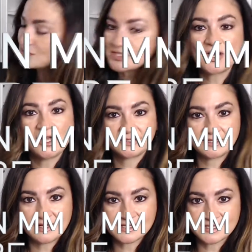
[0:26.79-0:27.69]
to call it the
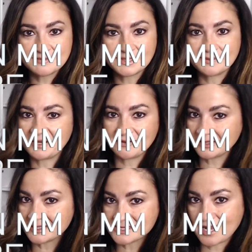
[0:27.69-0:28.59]
Cousin, but
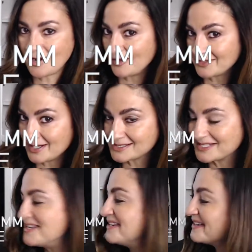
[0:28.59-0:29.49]
apparently it's not called the
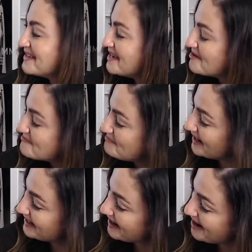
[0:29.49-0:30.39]
Cousin.
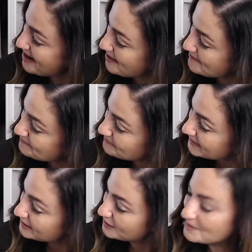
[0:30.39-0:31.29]
But
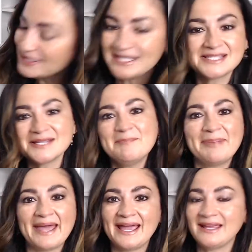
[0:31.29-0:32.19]
you know what? It's a
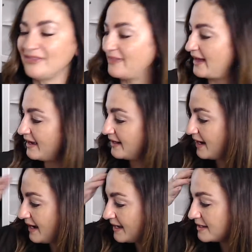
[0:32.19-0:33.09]
bag that
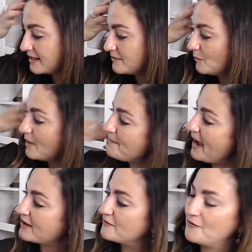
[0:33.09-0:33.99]
I went
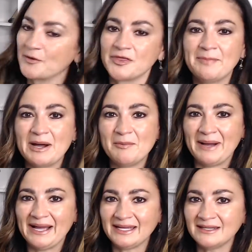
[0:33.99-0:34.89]
back and forth about
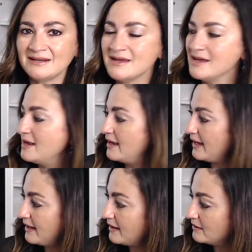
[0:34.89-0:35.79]
buying.
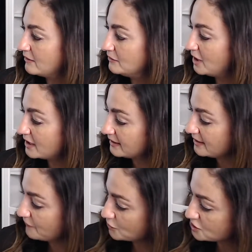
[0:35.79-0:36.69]
And luckily,
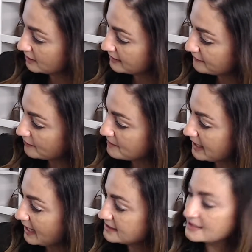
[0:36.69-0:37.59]
fortunately for me,
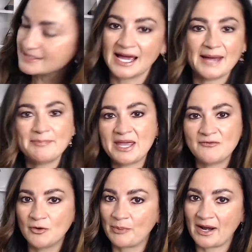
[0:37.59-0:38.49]
I did not pay
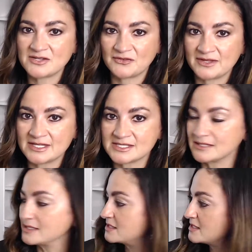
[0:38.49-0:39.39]
full price for this.
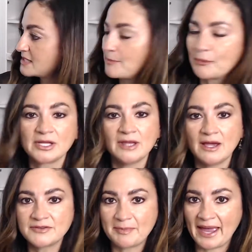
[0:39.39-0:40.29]
This is a
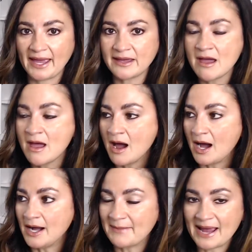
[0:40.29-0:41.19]
pre-loved bag.
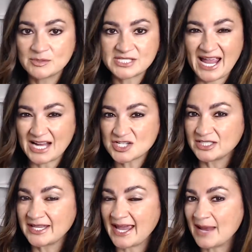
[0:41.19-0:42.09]
I was
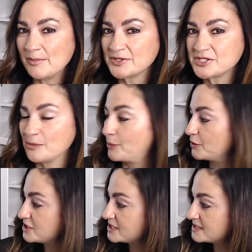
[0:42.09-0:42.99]
actually able to
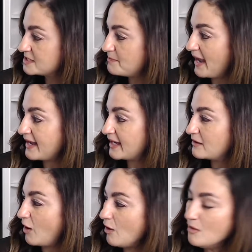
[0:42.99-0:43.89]
purchase this bag at
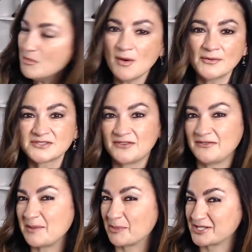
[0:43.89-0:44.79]
almost
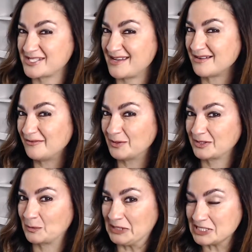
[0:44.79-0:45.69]
50% of what
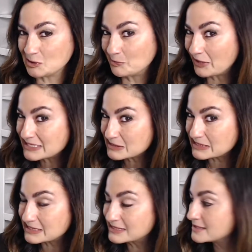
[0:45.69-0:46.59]
the retail price
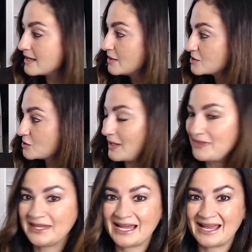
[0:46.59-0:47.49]
is. So I
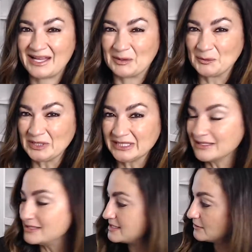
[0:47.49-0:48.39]
think I got a really
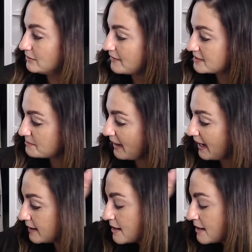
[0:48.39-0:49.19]
good deal on this bag.